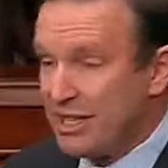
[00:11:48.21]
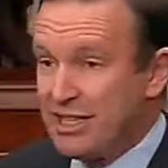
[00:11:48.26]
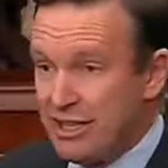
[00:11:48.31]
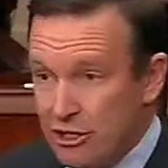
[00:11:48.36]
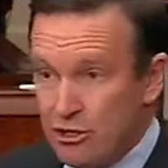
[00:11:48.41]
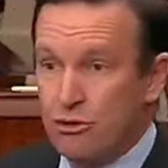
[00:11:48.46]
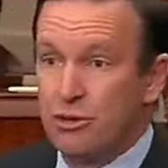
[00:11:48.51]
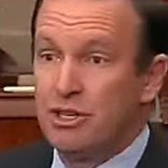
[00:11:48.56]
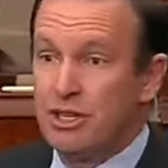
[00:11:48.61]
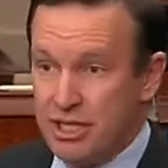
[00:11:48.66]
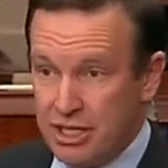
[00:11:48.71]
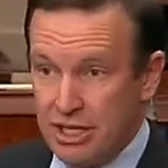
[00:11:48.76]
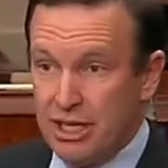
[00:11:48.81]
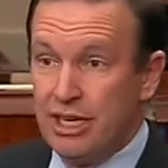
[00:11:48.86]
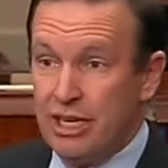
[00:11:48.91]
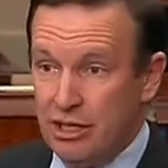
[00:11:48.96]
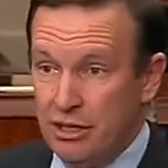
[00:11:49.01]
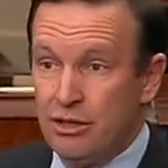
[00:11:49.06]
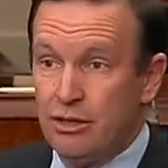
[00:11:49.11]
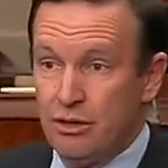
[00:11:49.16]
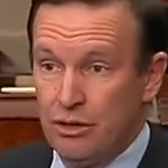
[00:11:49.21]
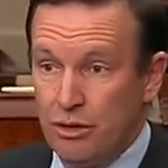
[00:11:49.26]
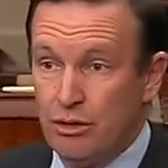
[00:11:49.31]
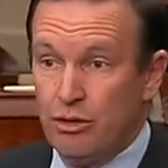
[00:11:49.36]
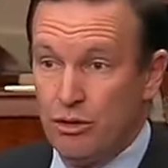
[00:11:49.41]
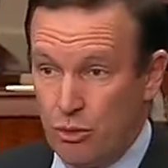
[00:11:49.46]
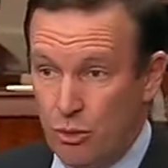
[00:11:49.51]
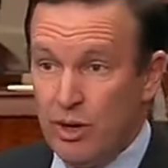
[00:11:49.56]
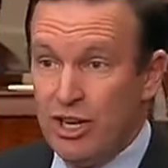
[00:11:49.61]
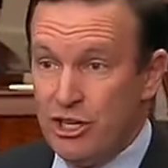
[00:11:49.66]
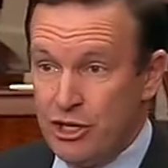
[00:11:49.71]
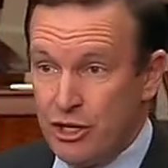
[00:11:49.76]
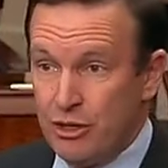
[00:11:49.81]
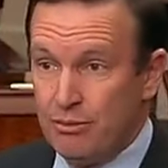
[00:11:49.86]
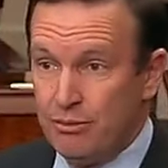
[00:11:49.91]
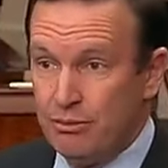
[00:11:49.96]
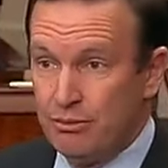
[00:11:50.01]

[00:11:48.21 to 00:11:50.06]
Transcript: interests in the region,